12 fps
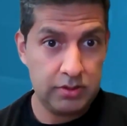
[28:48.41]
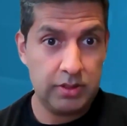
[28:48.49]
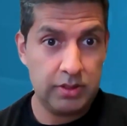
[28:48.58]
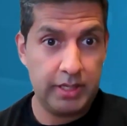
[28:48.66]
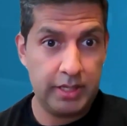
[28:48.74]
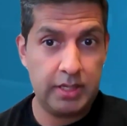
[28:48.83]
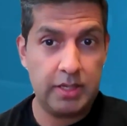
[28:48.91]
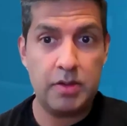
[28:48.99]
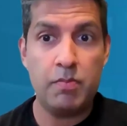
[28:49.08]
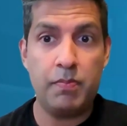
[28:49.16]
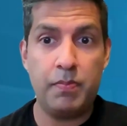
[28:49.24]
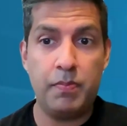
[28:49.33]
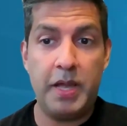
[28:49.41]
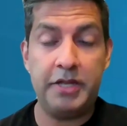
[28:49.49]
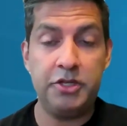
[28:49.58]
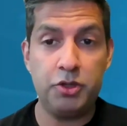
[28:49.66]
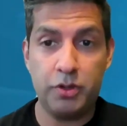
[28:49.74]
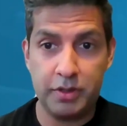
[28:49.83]
So
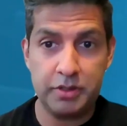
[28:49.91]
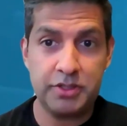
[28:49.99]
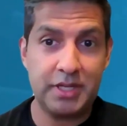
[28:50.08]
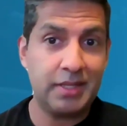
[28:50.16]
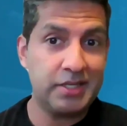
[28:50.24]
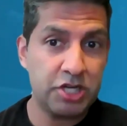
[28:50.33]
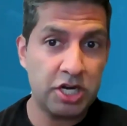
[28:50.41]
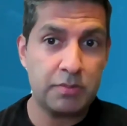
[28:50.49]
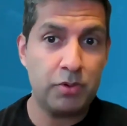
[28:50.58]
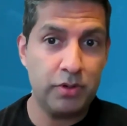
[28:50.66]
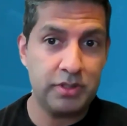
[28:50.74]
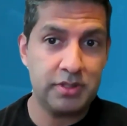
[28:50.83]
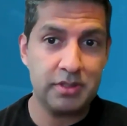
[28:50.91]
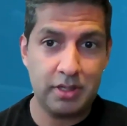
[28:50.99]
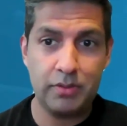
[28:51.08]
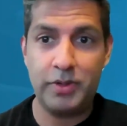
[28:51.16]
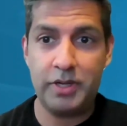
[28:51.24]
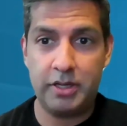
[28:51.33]
and you don't understand the checkpoints
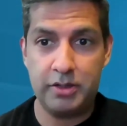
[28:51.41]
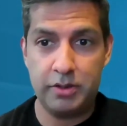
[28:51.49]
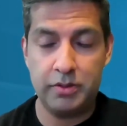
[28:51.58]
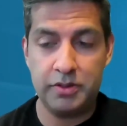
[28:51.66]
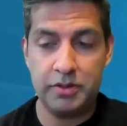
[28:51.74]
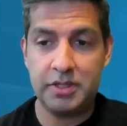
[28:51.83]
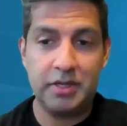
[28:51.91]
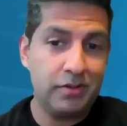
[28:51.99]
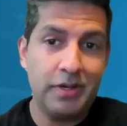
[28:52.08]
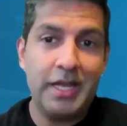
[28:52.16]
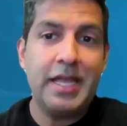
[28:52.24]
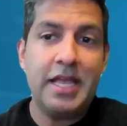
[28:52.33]
along the way to know the cycle.